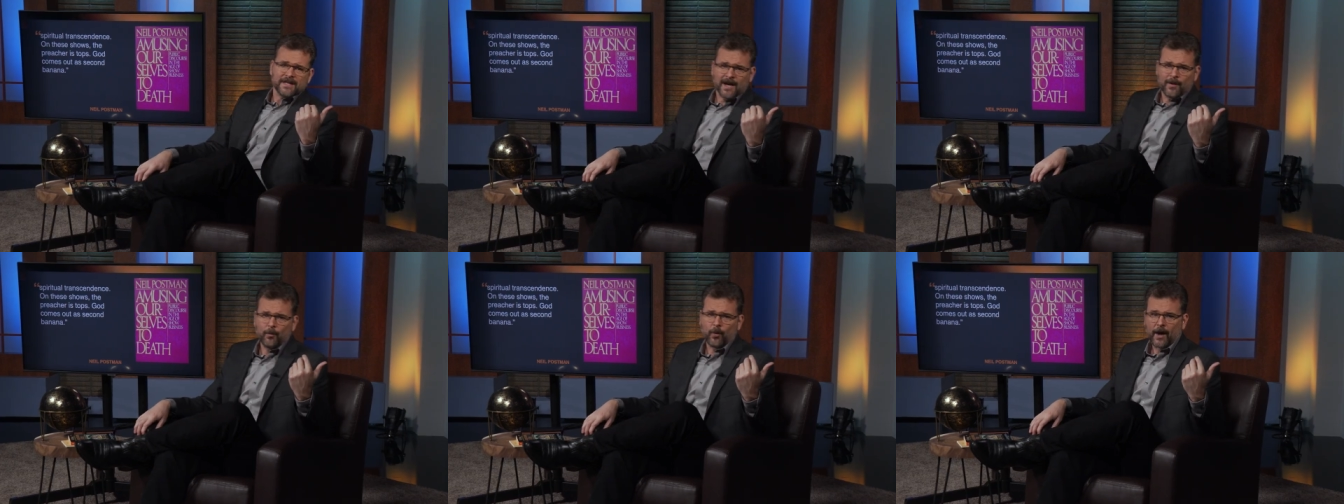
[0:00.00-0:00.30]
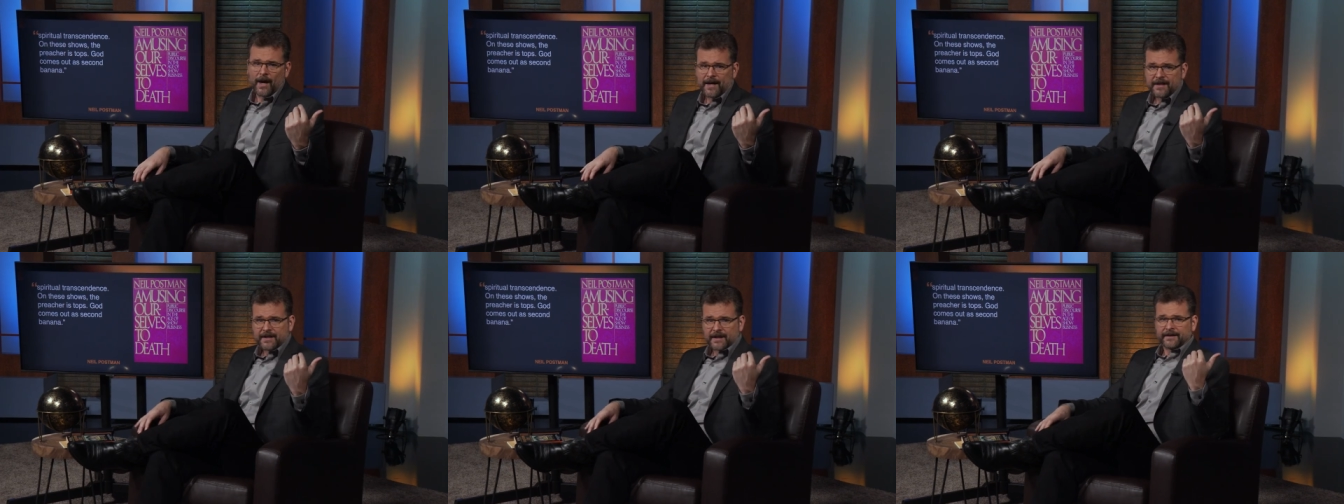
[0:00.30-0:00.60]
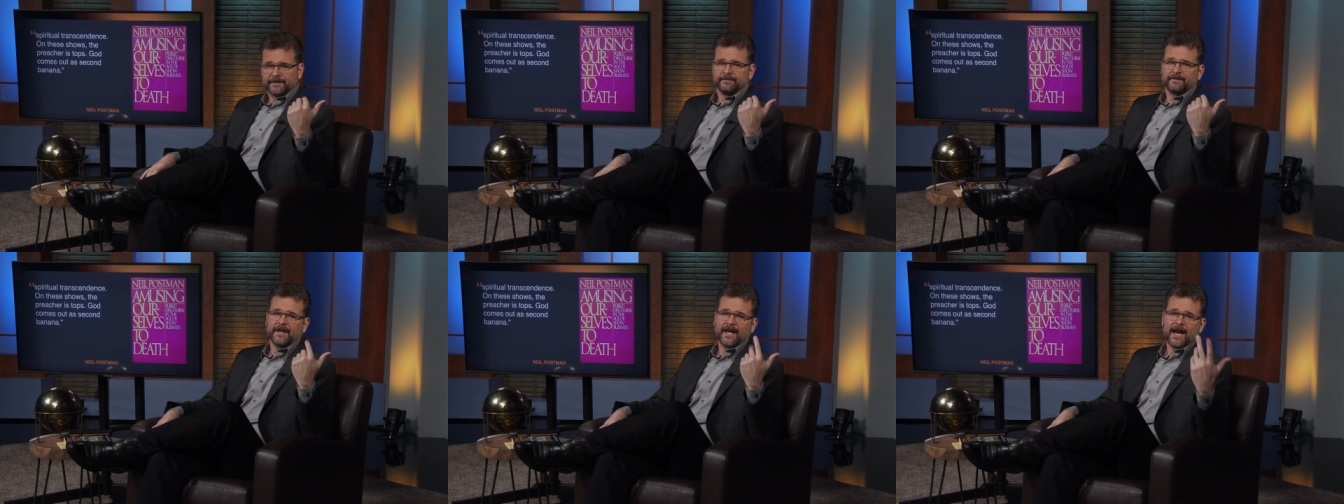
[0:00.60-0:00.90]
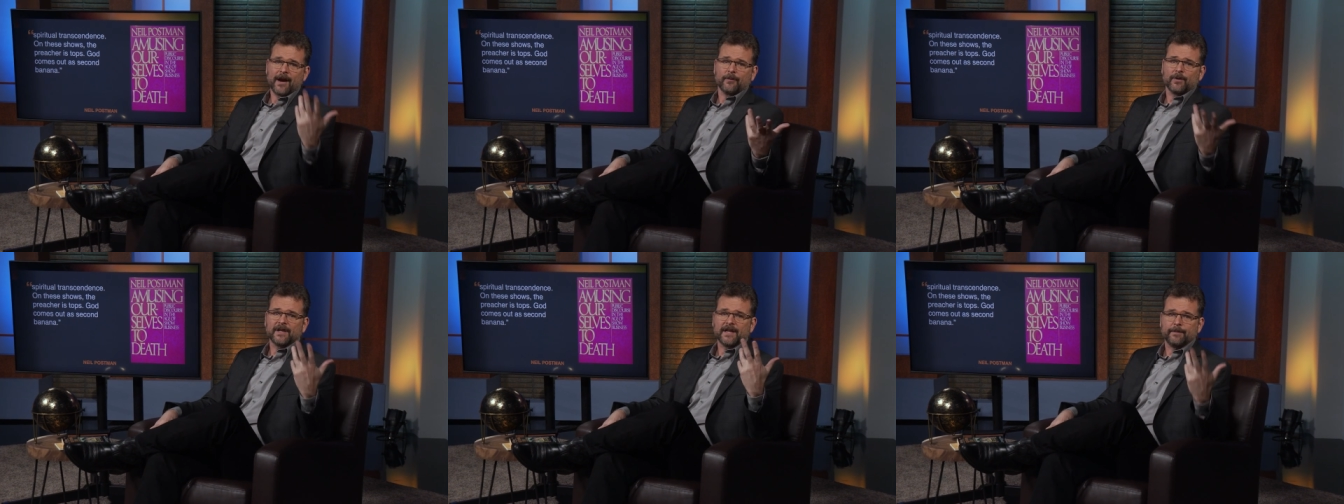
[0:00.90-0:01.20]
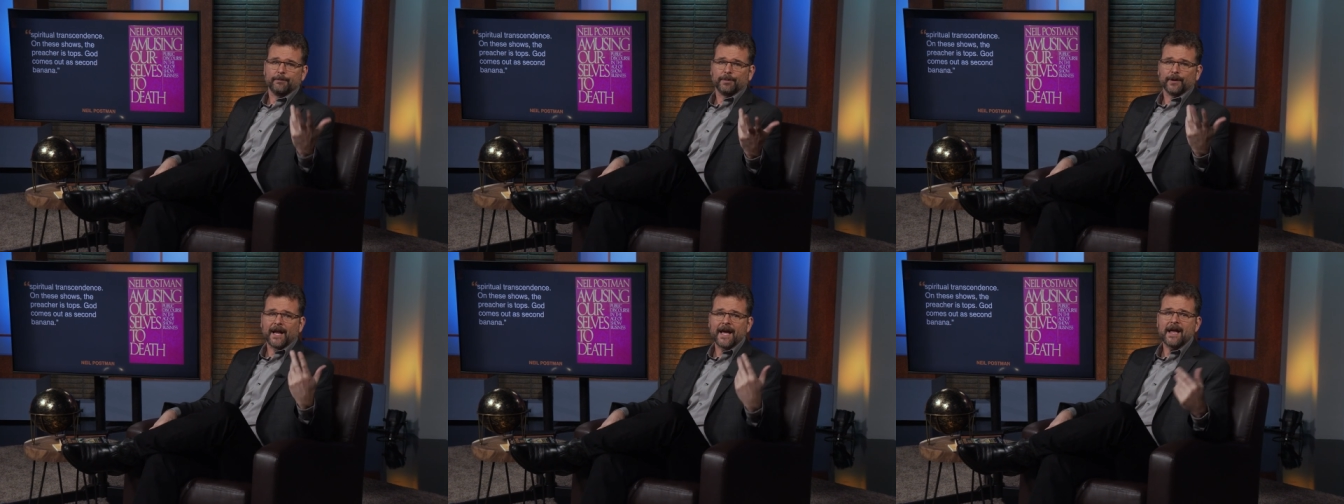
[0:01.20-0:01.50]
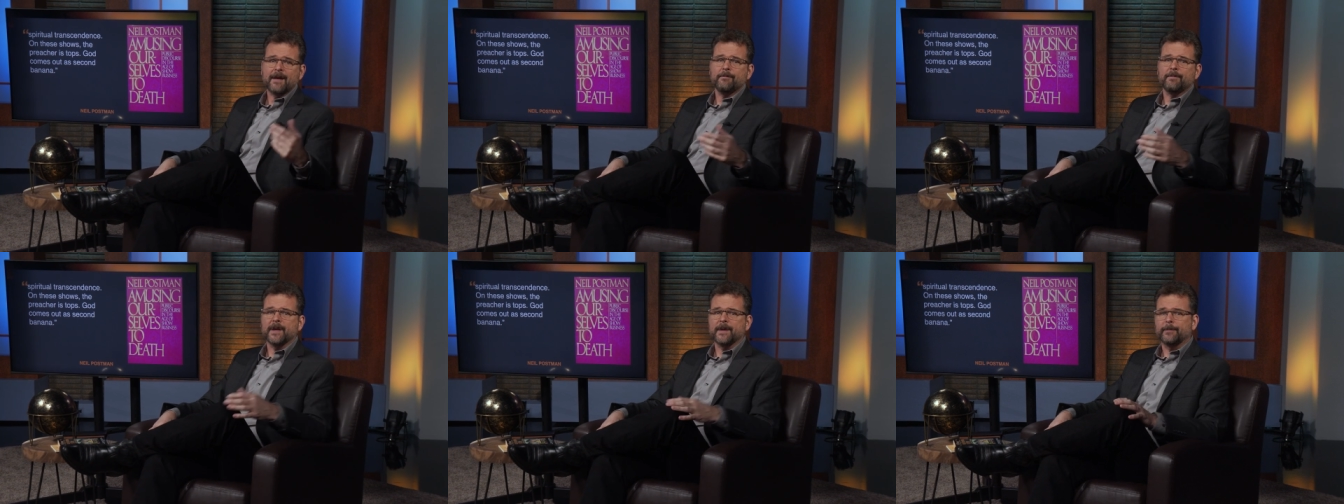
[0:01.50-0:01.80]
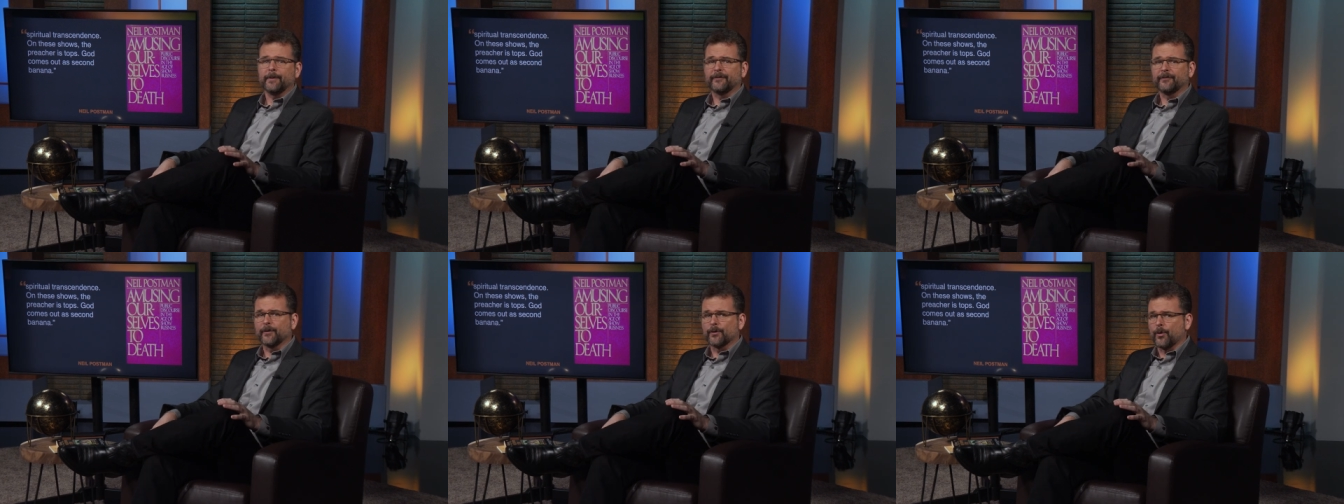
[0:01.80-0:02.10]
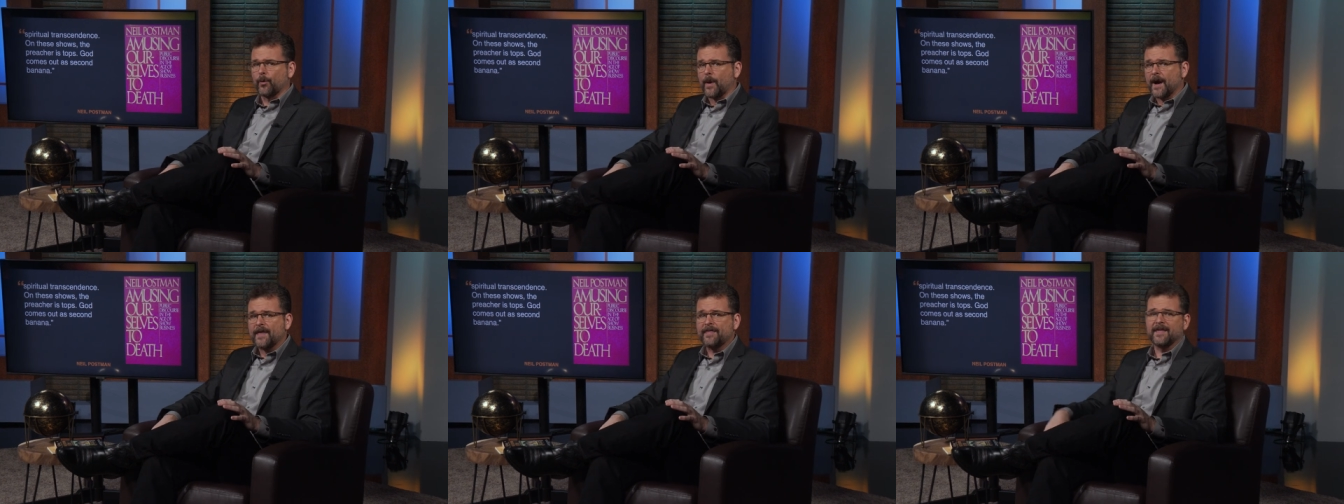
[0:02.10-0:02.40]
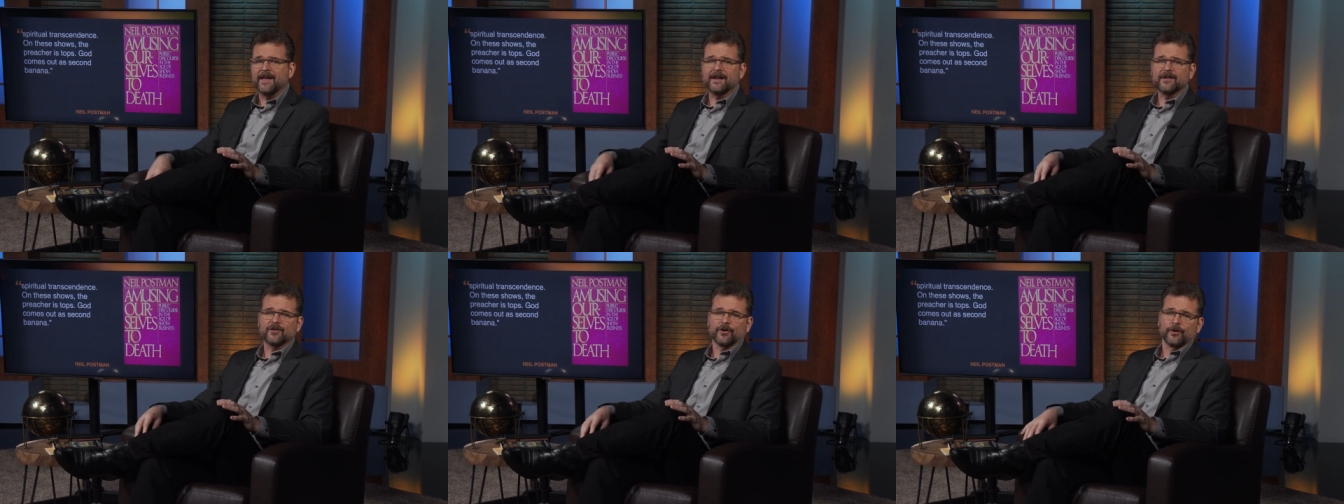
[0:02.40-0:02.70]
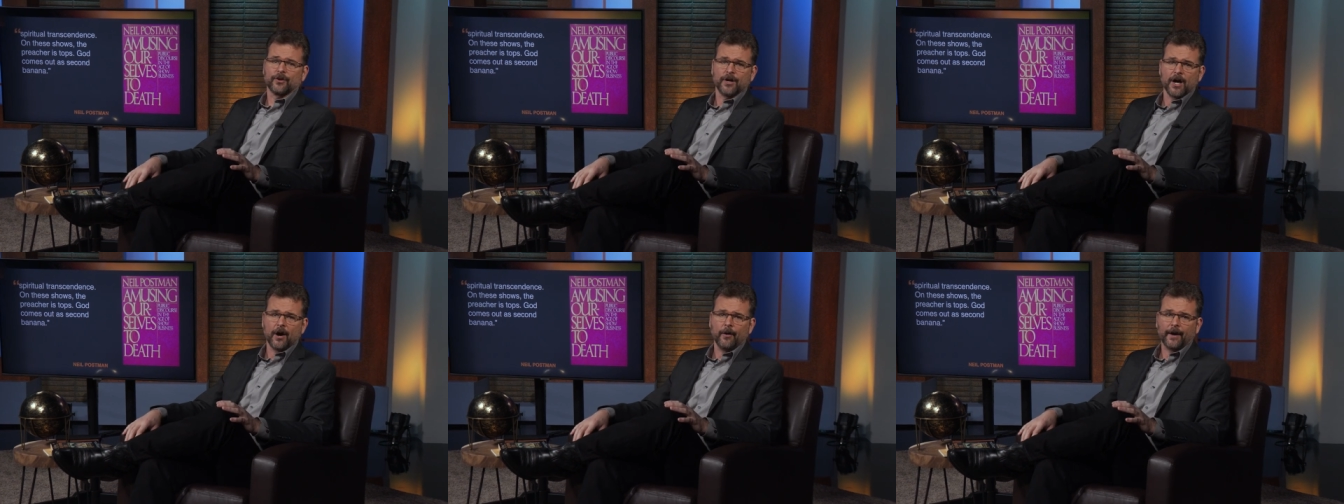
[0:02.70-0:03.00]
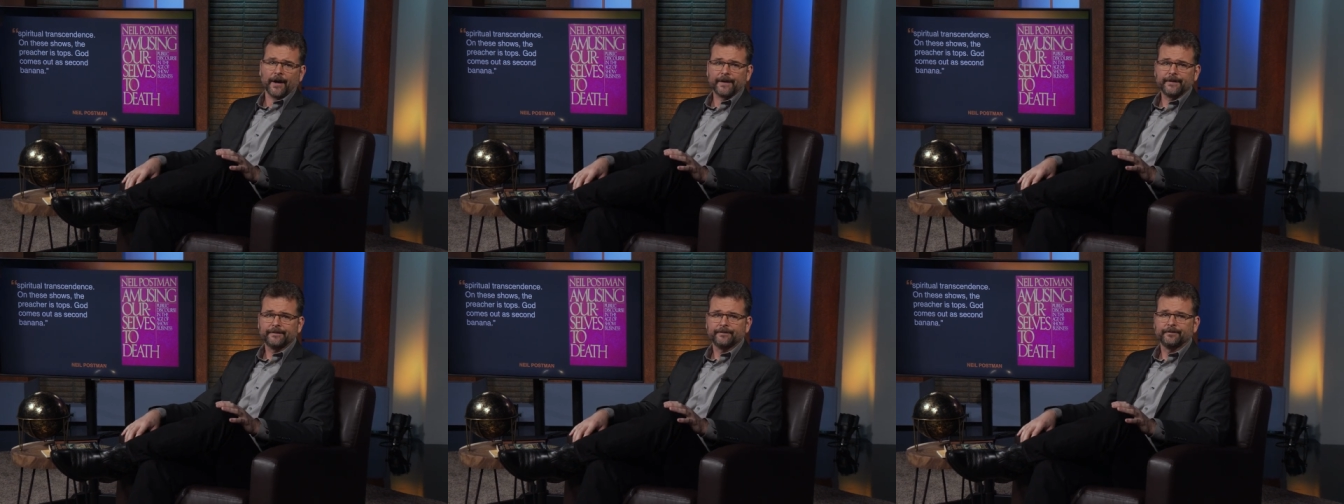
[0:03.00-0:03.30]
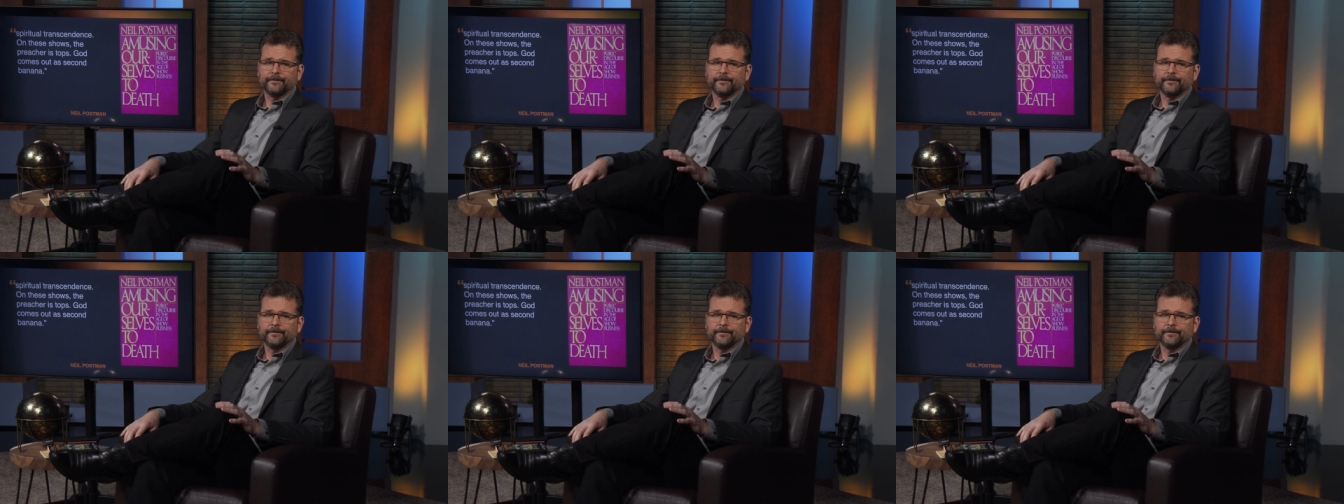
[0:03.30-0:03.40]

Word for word: some ways, I can't really blame people for the way things are going.